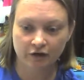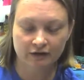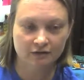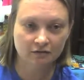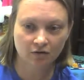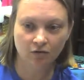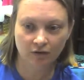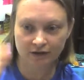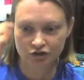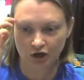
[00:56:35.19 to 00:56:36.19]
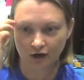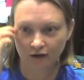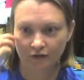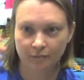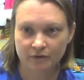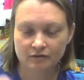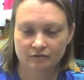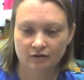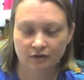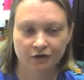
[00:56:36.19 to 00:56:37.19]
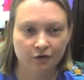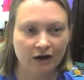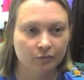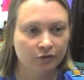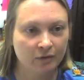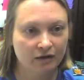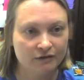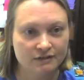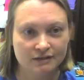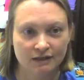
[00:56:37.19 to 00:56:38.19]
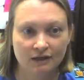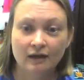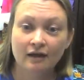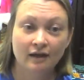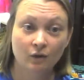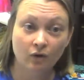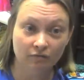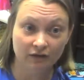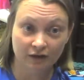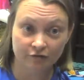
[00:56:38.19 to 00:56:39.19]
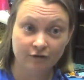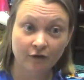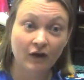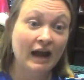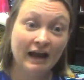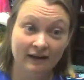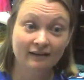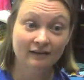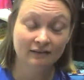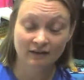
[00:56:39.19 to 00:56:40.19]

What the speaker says: I needed to go check on them and interact with them, obviously, who I later found out had it.